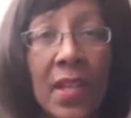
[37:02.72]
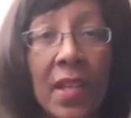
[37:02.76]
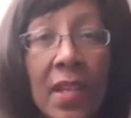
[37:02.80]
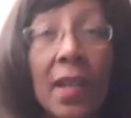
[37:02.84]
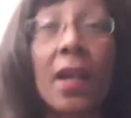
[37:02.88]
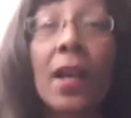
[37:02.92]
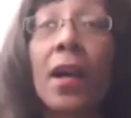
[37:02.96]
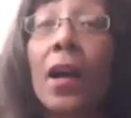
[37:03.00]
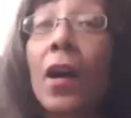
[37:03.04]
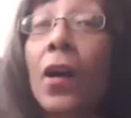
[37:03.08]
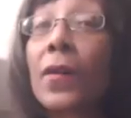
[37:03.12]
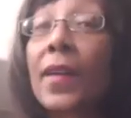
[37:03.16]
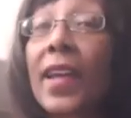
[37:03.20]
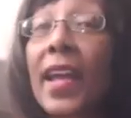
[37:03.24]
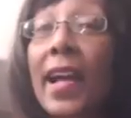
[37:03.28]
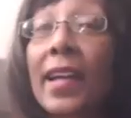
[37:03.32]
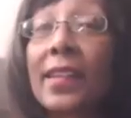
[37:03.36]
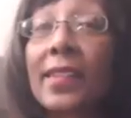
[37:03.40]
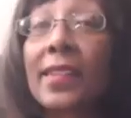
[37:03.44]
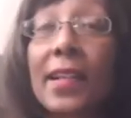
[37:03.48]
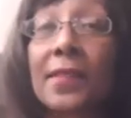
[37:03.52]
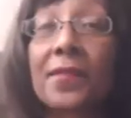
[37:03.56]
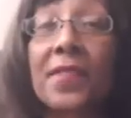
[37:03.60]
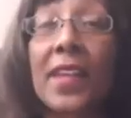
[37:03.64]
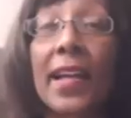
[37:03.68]
Okay, I
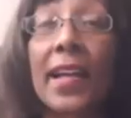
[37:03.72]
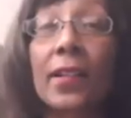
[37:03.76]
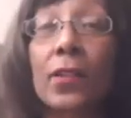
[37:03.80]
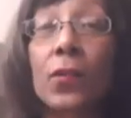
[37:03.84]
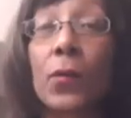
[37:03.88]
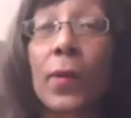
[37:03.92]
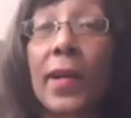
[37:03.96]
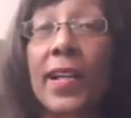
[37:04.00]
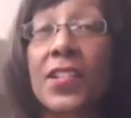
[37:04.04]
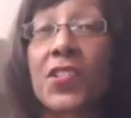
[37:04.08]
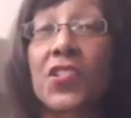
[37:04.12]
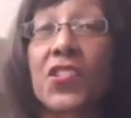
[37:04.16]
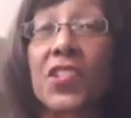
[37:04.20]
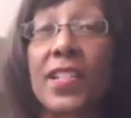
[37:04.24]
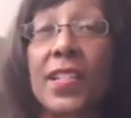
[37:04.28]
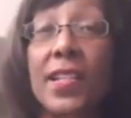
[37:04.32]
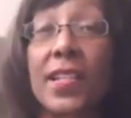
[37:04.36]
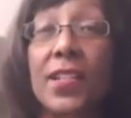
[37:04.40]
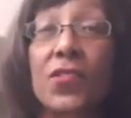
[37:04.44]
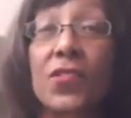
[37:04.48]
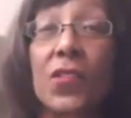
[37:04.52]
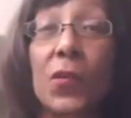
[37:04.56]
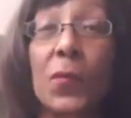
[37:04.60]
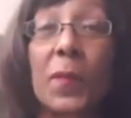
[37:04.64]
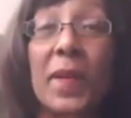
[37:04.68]
love that question.
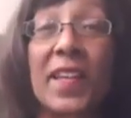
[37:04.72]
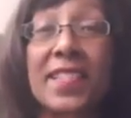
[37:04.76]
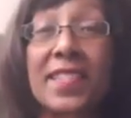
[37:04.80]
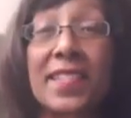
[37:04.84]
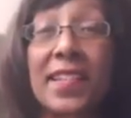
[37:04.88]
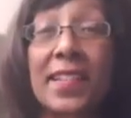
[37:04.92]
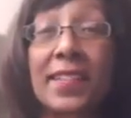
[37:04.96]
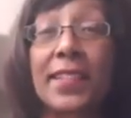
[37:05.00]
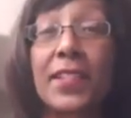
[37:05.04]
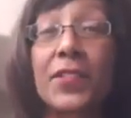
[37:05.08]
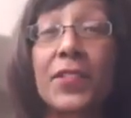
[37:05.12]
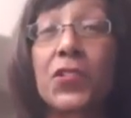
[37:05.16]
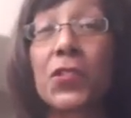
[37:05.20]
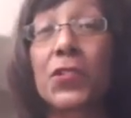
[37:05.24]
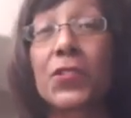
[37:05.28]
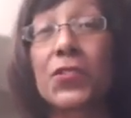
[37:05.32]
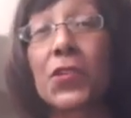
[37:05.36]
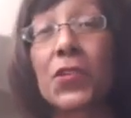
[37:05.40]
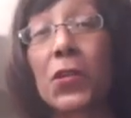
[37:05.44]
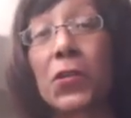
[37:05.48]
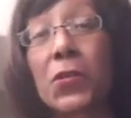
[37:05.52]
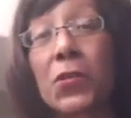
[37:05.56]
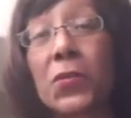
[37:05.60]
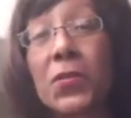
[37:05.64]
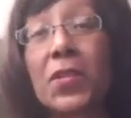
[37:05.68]
So basically, to
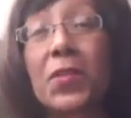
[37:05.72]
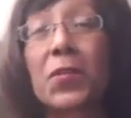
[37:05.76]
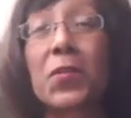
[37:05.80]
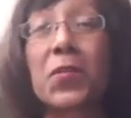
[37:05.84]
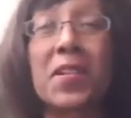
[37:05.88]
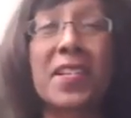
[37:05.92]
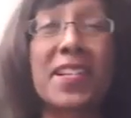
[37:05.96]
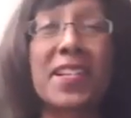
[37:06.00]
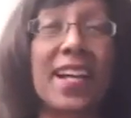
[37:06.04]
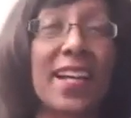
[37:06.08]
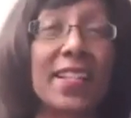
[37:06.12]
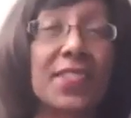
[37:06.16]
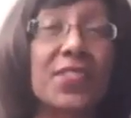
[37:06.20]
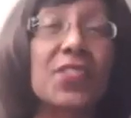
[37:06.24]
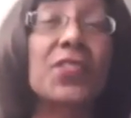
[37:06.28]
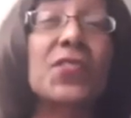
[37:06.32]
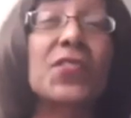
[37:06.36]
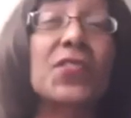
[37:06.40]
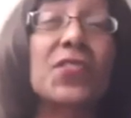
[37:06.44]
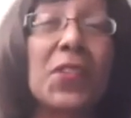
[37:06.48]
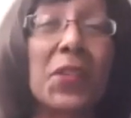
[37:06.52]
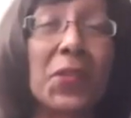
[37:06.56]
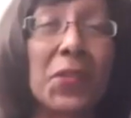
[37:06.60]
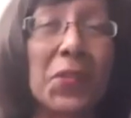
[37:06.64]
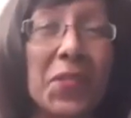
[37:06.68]
tone or not to
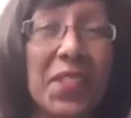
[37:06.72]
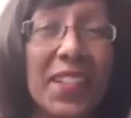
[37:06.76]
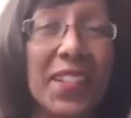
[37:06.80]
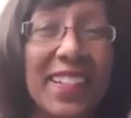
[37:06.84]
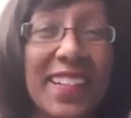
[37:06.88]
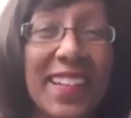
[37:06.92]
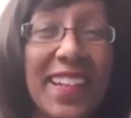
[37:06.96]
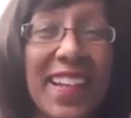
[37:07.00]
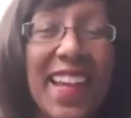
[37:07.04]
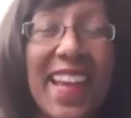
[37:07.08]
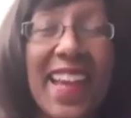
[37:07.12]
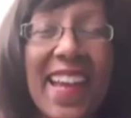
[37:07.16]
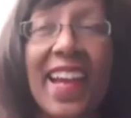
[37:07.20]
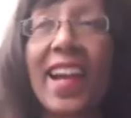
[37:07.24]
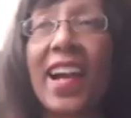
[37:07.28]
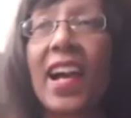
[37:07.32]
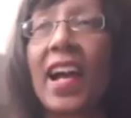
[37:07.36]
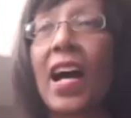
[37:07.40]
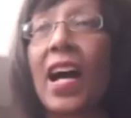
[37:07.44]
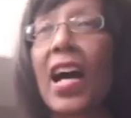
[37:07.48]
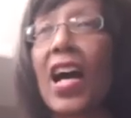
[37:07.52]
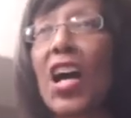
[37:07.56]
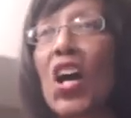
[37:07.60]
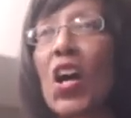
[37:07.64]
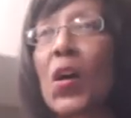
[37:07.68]
tone.
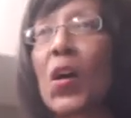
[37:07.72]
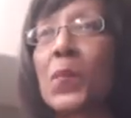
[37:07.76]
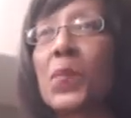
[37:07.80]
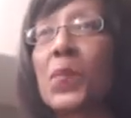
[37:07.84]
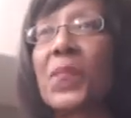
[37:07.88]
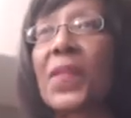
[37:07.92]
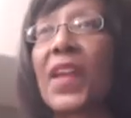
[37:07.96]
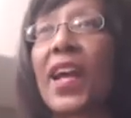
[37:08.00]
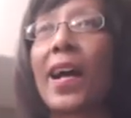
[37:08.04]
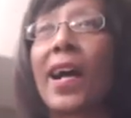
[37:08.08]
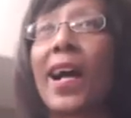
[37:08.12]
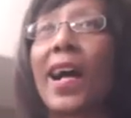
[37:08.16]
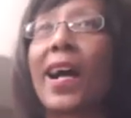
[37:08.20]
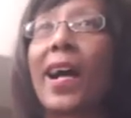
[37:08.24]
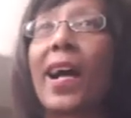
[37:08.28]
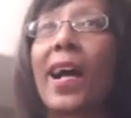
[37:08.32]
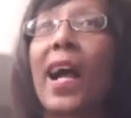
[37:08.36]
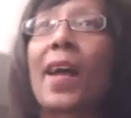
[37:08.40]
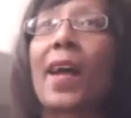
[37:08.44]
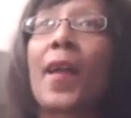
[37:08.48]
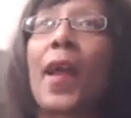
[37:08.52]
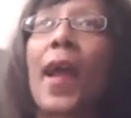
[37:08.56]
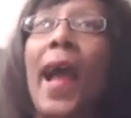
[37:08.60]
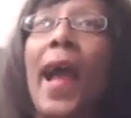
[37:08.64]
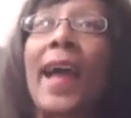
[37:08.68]

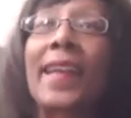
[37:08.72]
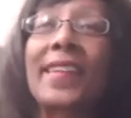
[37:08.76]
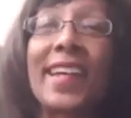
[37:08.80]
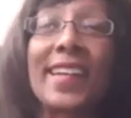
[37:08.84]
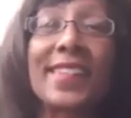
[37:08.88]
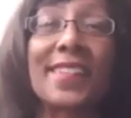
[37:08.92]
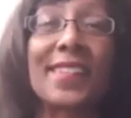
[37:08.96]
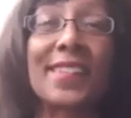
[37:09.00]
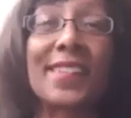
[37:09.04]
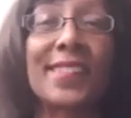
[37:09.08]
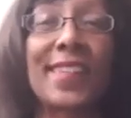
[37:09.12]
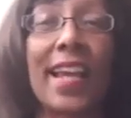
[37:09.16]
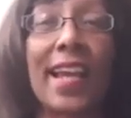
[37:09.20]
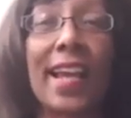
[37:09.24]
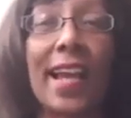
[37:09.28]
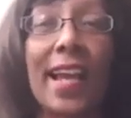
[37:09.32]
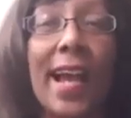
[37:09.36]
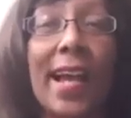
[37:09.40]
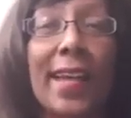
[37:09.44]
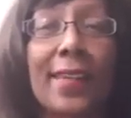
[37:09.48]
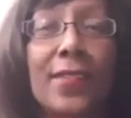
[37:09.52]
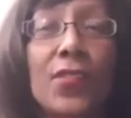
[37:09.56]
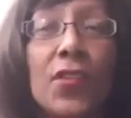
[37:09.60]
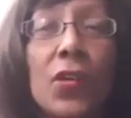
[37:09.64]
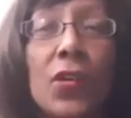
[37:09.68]
I like to say I
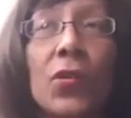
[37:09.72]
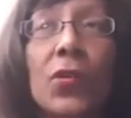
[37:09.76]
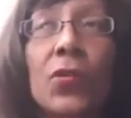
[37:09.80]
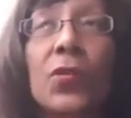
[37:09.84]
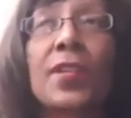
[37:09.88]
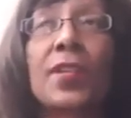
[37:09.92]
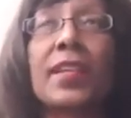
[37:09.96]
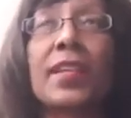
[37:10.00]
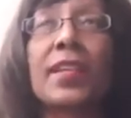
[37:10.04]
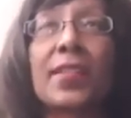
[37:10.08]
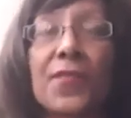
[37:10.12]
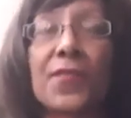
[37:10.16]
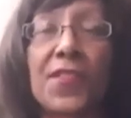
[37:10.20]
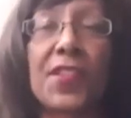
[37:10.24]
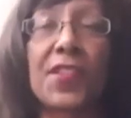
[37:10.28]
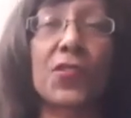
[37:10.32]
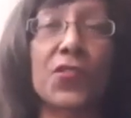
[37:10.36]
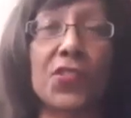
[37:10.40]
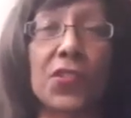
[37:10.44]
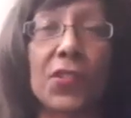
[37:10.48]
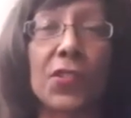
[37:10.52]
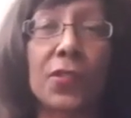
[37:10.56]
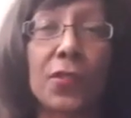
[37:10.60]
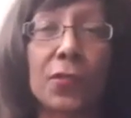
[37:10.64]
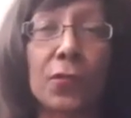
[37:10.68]
tone if there's a
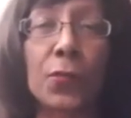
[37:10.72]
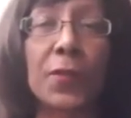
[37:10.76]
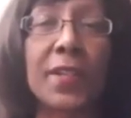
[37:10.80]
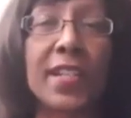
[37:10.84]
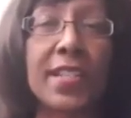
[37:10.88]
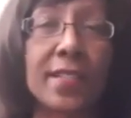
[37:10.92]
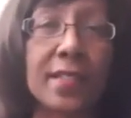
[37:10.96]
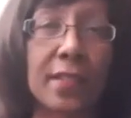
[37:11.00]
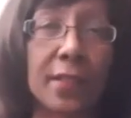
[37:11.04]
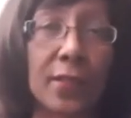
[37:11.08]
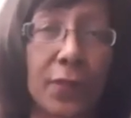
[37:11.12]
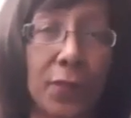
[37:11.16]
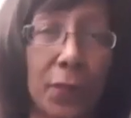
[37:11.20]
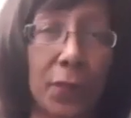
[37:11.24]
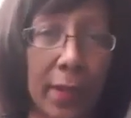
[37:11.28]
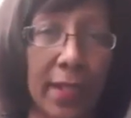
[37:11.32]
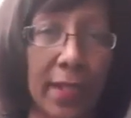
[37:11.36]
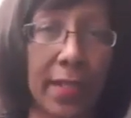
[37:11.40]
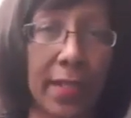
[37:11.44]
good reason for it.